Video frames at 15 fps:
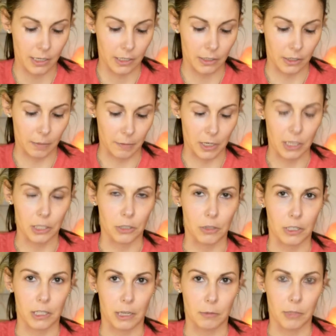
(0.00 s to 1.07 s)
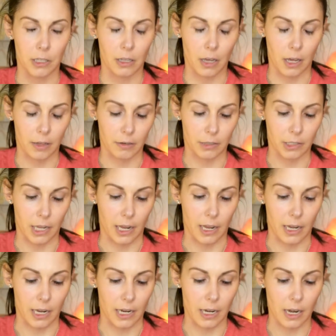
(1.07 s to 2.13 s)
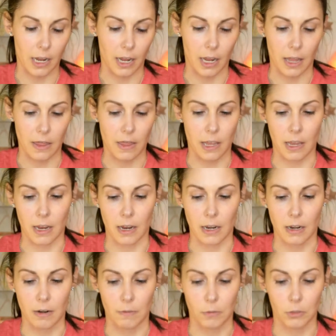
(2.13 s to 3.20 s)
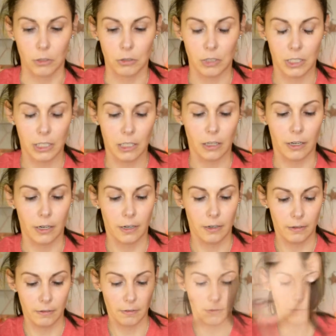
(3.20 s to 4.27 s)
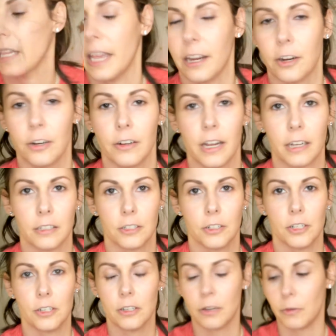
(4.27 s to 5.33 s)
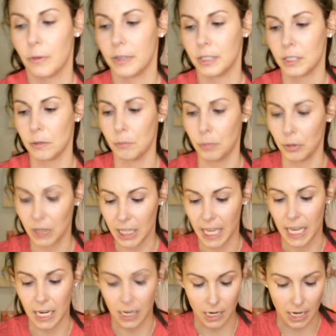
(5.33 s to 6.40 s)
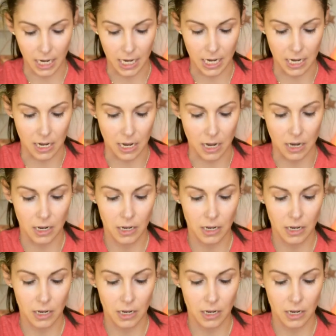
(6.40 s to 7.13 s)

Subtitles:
So I'm going to do the same to the other side, and then we'll do concealer. And that corrector, you don't want to blend in